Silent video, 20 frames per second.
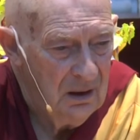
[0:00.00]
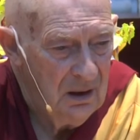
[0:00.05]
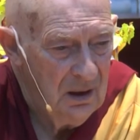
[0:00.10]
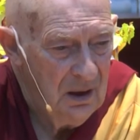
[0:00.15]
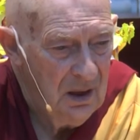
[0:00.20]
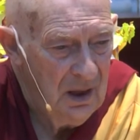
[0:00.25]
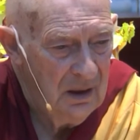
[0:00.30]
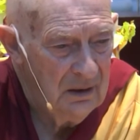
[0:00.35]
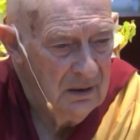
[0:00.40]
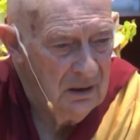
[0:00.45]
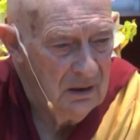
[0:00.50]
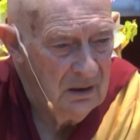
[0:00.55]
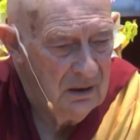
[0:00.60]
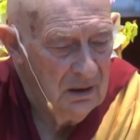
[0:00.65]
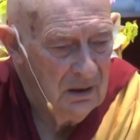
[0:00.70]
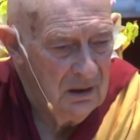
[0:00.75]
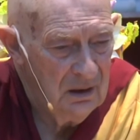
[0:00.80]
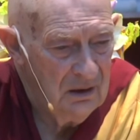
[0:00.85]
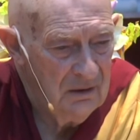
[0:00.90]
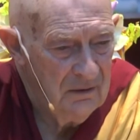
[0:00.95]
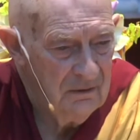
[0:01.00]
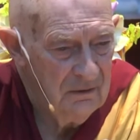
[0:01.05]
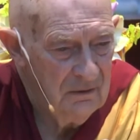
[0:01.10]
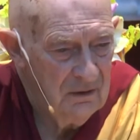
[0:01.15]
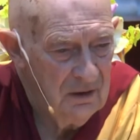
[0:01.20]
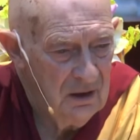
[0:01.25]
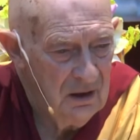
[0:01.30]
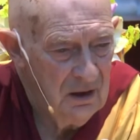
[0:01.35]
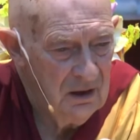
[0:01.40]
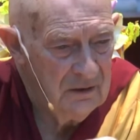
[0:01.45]
And
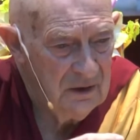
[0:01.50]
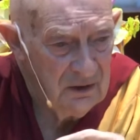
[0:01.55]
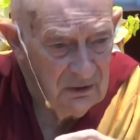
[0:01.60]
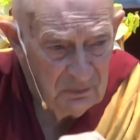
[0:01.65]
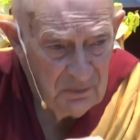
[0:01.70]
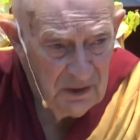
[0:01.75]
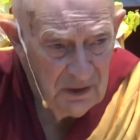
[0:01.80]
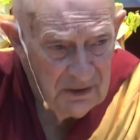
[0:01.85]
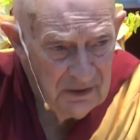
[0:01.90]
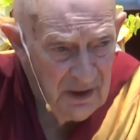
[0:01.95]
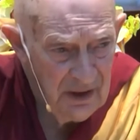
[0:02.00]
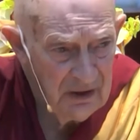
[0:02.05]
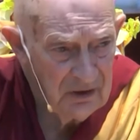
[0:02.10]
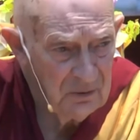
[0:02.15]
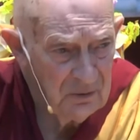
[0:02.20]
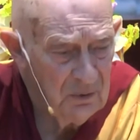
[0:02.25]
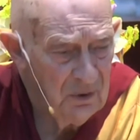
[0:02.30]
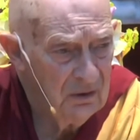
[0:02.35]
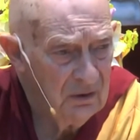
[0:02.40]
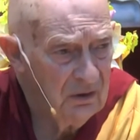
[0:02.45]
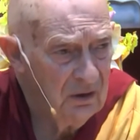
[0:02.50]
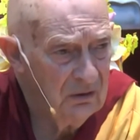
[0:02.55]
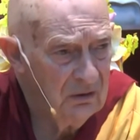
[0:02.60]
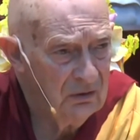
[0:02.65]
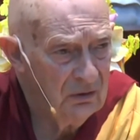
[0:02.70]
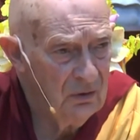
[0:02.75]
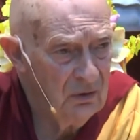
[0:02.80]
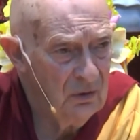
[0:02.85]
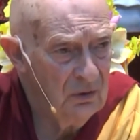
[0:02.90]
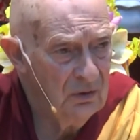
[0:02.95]
at this meditation, it's
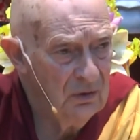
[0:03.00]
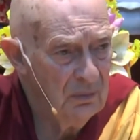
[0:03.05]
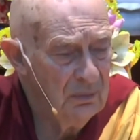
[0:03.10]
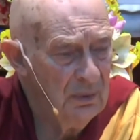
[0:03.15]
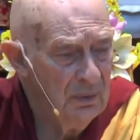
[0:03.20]
good to